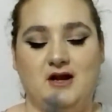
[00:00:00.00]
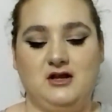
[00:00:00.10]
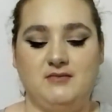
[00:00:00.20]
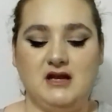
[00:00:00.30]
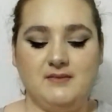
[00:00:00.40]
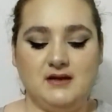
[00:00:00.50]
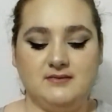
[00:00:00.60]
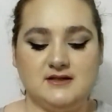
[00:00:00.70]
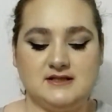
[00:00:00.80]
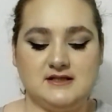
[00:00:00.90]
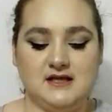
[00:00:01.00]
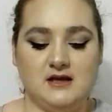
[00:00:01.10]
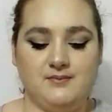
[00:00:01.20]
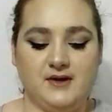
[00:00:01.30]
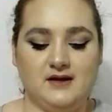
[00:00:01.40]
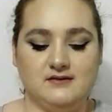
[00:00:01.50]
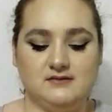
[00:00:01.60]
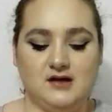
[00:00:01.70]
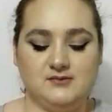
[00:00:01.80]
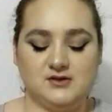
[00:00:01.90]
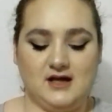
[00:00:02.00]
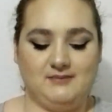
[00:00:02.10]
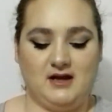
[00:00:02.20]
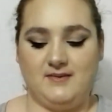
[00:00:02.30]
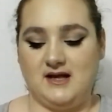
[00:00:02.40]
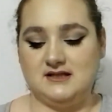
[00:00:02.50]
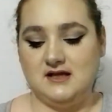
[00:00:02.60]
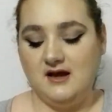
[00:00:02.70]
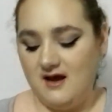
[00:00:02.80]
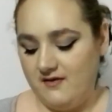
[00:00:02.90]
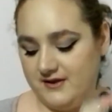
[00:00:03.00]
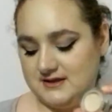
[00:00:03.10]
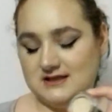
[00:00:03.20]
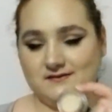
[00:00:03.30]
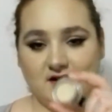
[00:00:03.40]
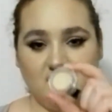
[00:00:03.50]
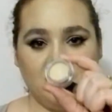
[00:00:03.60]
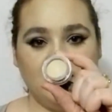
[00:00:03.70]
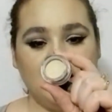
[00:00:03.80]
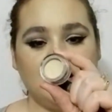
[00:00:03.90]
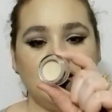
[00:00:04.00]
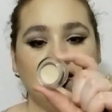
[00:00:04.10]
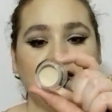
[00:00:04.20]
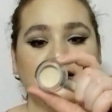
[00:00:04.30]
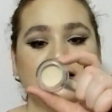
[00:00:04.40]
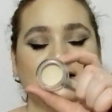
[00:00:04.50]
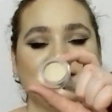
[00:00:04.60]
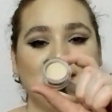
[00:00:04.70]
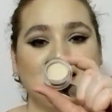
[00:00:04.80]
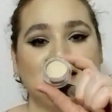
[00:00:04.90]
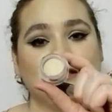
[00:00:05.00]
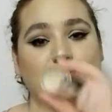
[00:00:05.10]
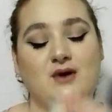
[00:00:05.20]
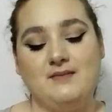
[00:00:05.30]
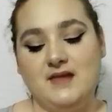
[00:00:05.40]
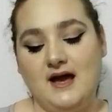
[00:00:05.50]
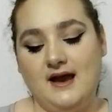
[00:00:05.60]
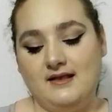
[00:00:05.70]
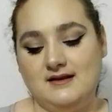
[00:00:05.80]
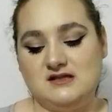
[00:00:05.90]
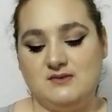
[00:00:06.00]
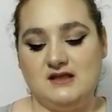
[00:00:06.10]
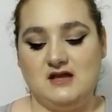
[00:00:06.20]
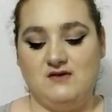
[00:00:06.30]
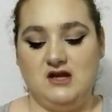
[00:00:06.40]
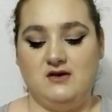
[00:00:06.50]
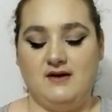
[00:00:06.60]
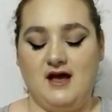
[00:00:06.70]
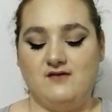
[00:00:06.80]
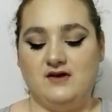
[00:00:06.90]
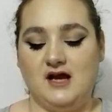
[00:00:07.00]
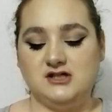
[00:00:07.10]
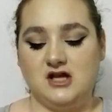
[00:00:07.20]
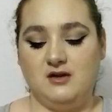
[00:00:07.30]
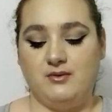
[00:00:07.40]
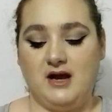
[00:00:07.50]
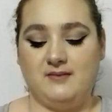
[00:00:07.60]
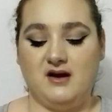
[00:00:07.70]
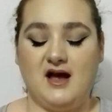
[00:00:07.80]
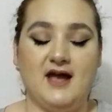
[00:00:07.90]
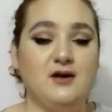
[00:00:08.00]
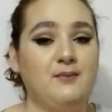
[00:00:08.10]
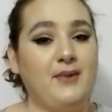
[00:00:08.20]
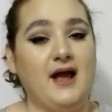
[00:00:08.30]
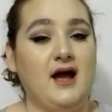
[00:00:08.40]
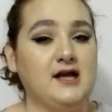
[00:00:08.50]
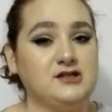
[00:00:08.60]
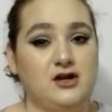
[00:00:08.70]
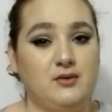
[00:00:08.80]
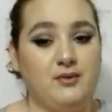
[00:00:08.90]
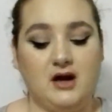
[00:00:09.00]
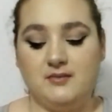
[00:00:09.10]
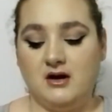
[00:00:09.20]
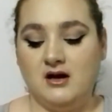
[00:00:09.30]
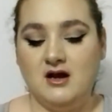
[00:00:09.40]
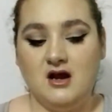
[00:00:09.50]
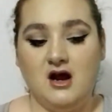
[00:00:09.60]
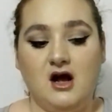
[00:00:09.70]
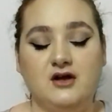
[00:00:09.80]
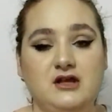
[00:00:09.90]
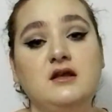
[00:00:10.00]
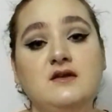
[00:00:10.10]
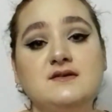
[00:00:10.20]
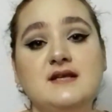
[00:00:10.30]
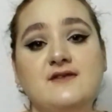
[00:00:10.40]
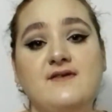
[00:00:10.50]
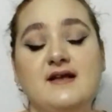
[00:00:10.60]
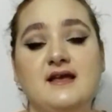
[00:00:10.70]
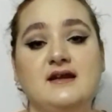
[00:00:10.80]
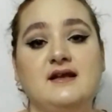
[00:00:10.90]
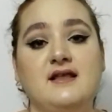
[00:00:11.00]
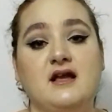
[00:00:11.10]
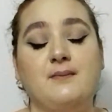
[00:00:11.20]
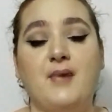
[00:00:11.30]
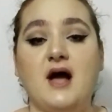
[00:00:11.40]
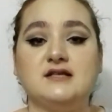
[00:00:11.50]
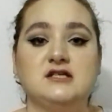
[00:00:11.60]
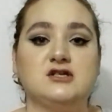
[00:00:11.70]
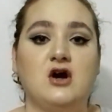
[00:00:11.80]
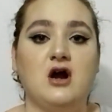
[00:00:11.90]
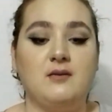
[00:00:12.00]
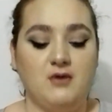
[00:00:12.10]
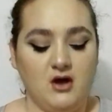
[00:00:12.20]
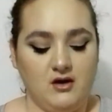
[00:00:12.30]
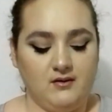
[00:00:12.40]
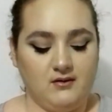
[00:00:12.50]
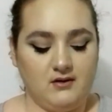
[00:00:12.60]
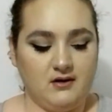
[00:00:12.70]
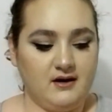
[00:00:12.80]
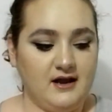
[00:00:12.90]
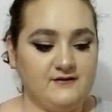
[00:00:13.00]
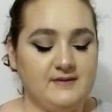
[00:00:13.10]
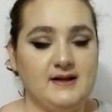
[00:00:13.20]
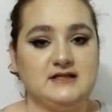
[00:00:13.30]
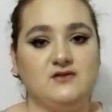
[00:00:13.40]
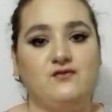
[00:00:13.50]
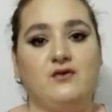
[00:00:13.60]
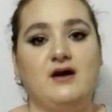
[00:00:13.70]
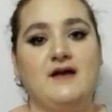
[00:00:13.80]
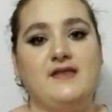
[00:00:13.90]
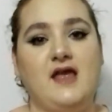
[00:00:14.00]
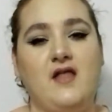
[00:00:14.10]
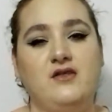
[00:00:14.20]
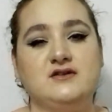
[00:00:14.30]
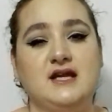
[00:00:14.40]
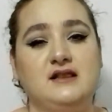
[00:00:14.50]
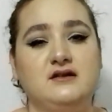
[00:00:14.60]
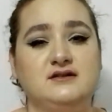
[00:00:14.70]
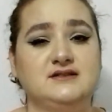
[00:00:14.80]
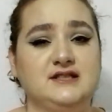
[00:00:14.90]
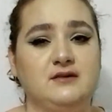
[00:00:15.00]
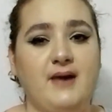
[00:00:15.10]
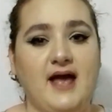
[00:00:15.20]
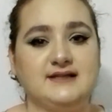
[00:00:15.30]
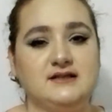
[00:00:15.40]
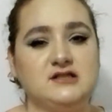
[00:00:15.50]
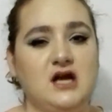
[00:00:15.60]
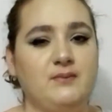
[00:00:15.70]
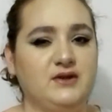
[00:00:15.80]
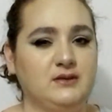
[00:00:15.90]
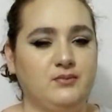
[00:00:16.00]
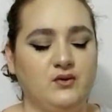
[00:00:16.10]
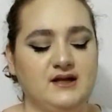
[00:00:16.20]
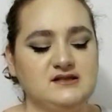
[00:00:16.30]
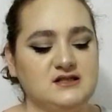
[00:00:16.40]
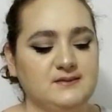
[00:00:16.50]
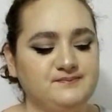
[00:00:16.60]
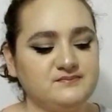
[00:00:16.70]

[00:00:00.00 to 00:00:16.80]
You may not be able to see it, but I'm trying my best. This is very thick. This is amazing to prime the eyelids with if you don't have an eyeshadow primer. I don't buy eyeshadow primer. I'll use it if I get it in like a BoxyCharm, or if I'm at Sephora and they have those like little deal bags at the top with the points.